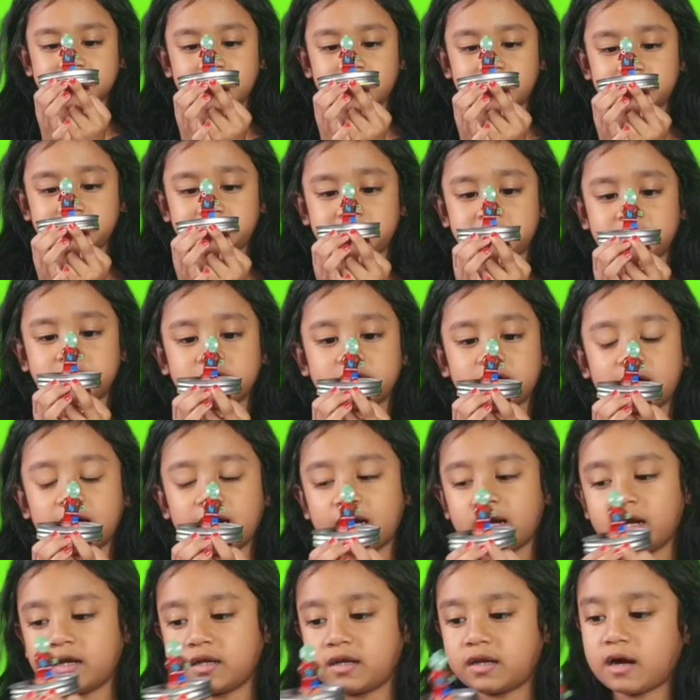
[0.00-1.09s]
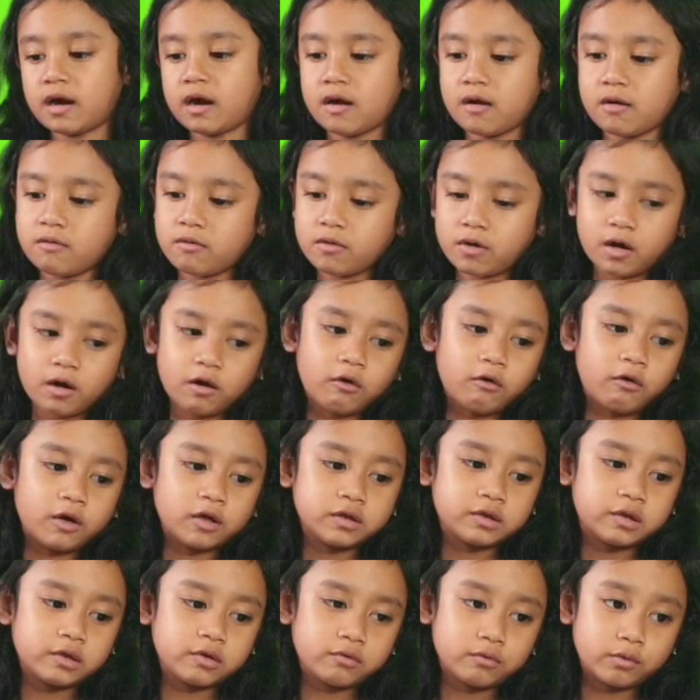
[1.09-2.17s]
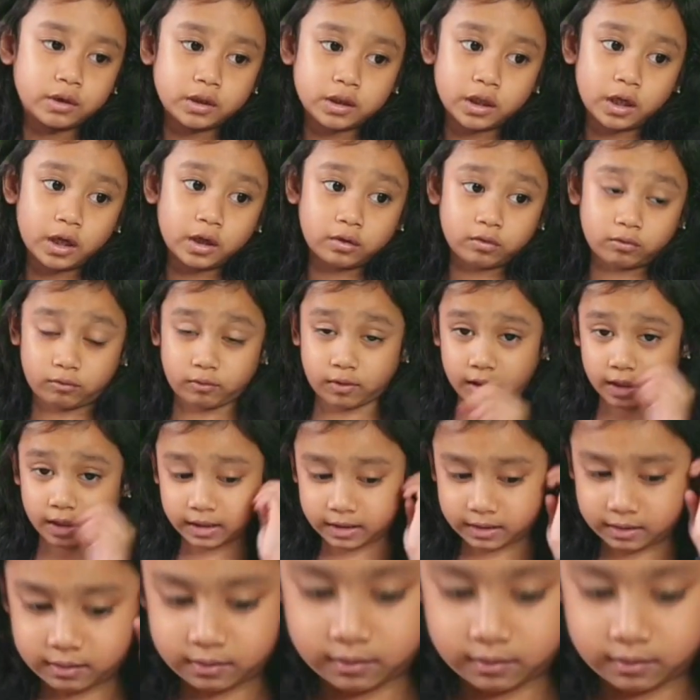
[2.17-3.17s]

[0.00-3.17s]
aside to dry. Now we are going to do another one.